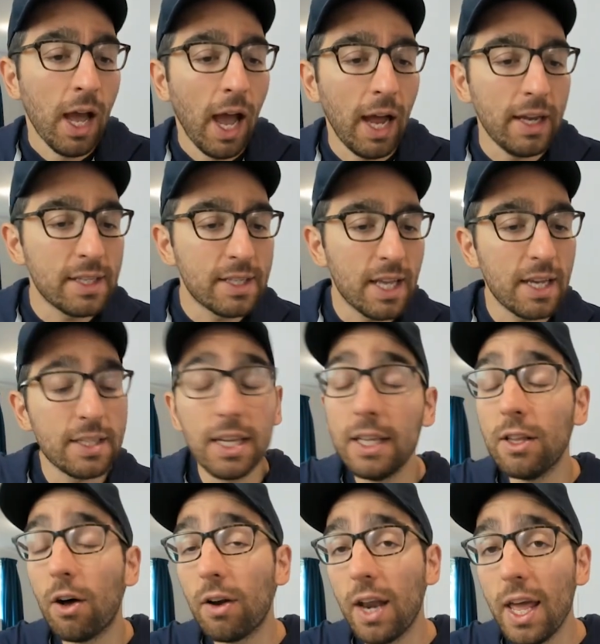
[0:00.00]
And he says,
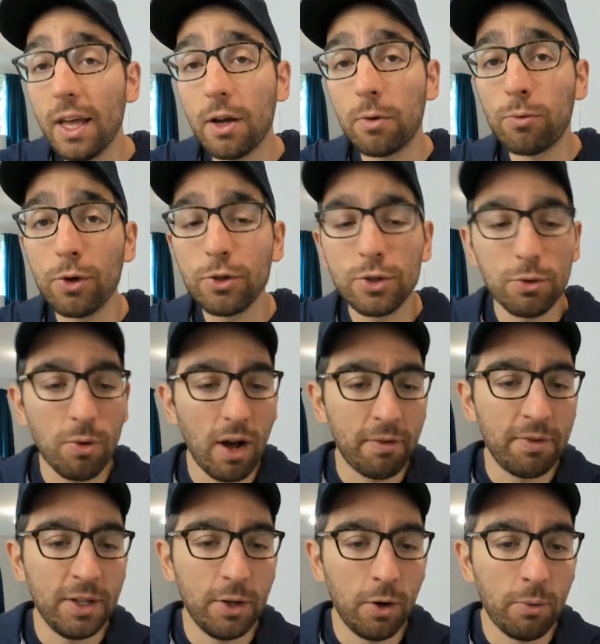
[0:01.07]
in our Lake Rotorua
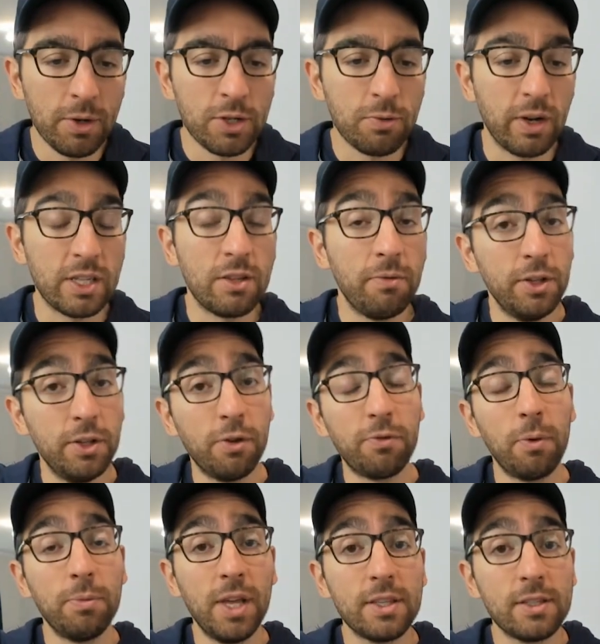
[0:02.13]
video, which was the video
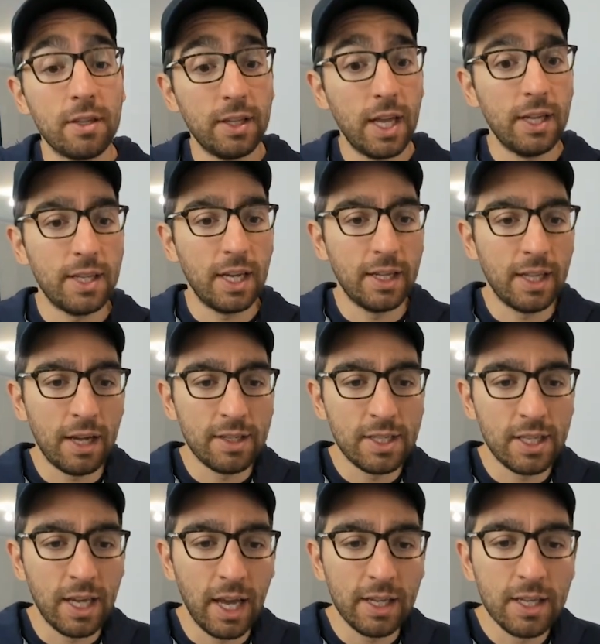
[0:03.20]
from yesterday, day
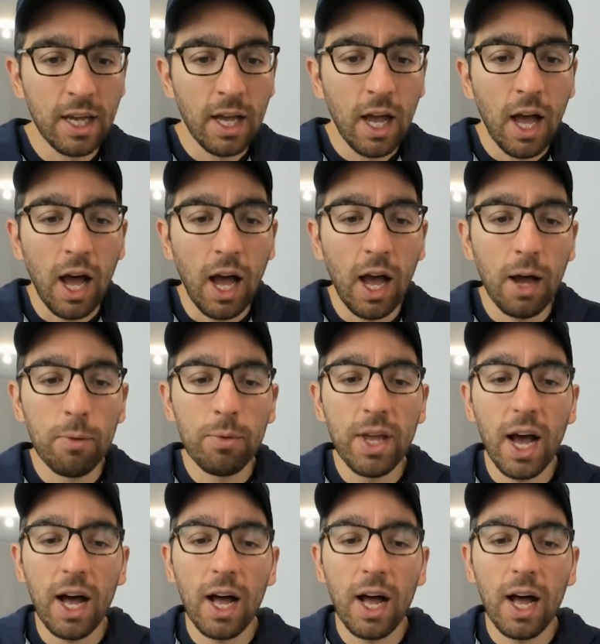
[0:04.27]
98, we